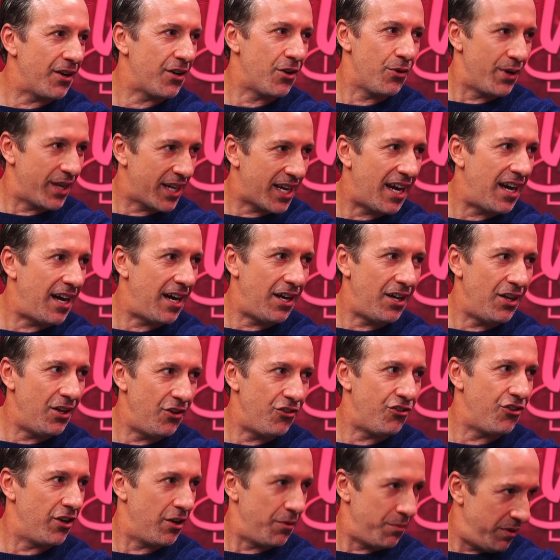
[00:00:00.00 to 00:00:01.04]
Going to
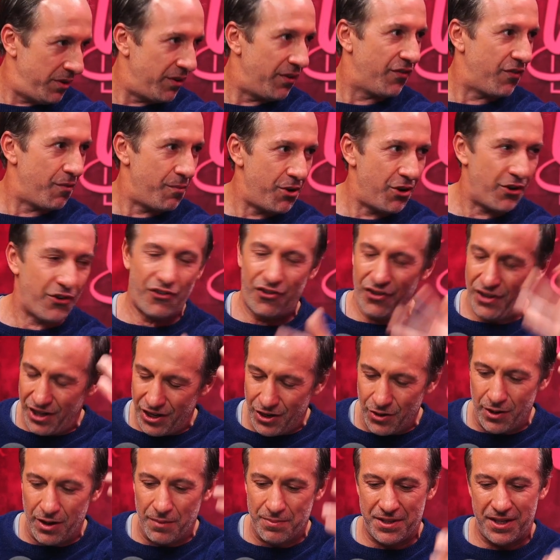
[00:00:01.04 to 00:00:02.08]
college? You know, I'm living from New York City,
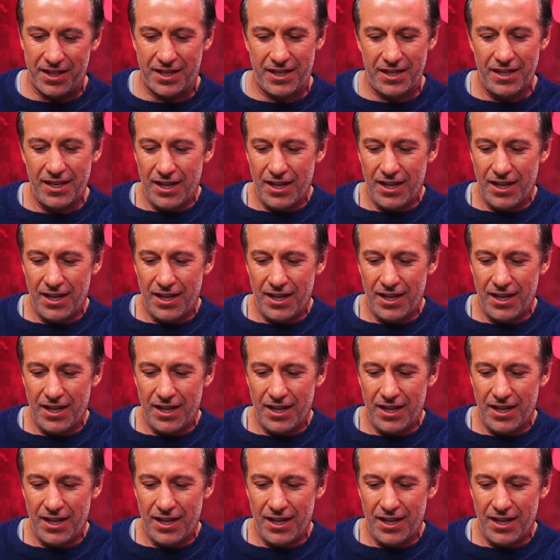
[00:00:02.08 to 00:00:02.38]
going up to